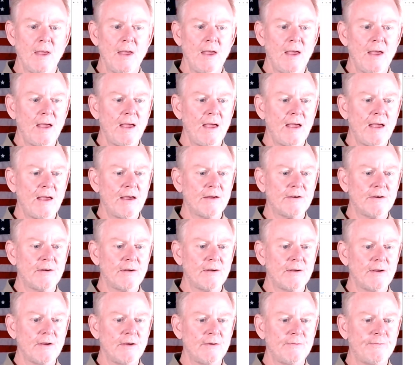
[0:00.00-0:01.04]
And
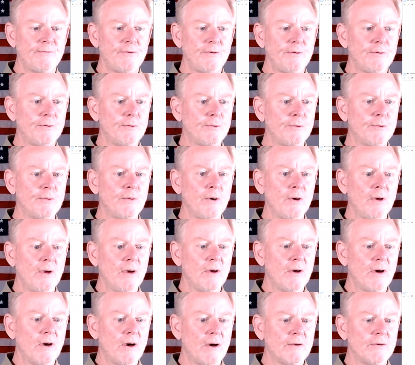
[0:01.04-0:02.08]
if you
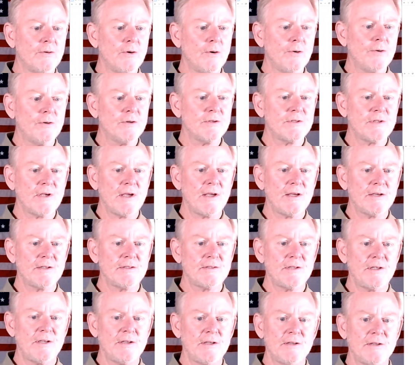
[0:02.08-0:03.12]
notice, ASE
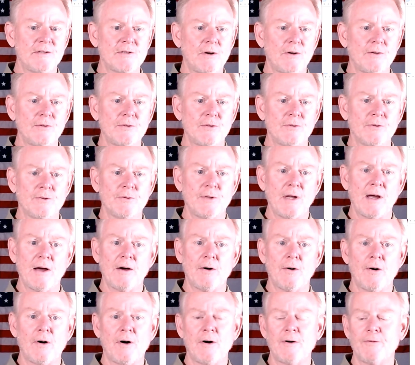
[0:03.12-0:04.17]
is also now
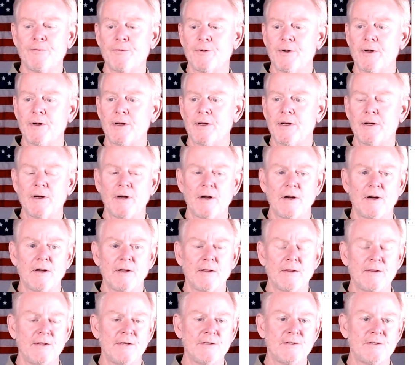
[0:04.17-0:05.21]
offering
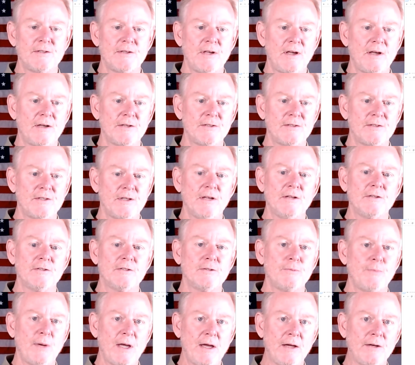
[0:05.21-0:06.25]
these tests in
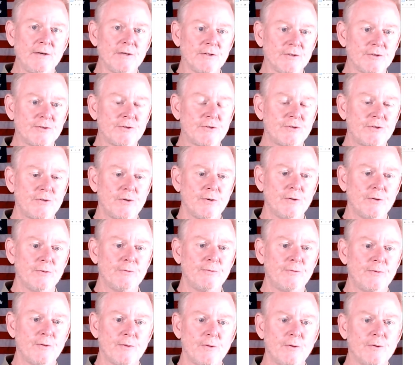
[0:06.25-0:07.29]
Spanish. So
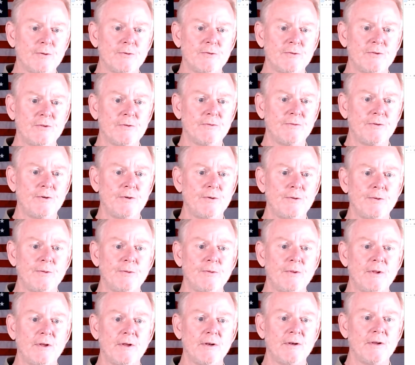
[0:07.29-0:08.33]
for those of you
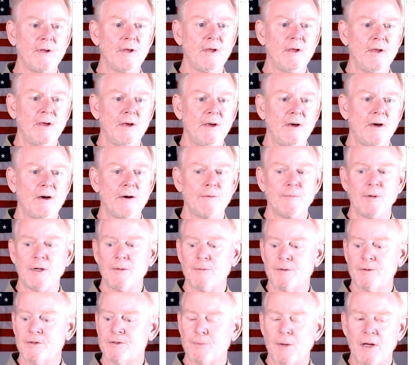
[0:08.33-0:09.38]
that maybe
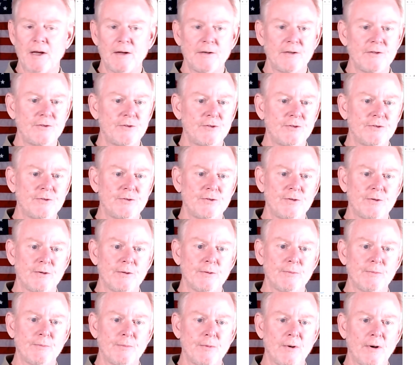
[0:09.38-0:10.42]
Spanish is
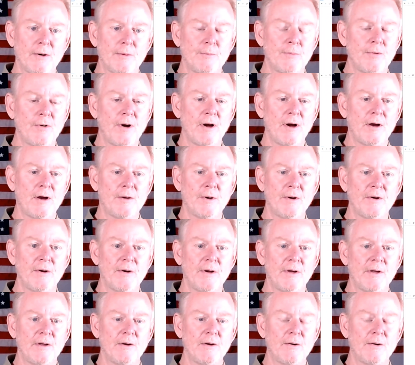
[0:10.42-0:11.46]
your primary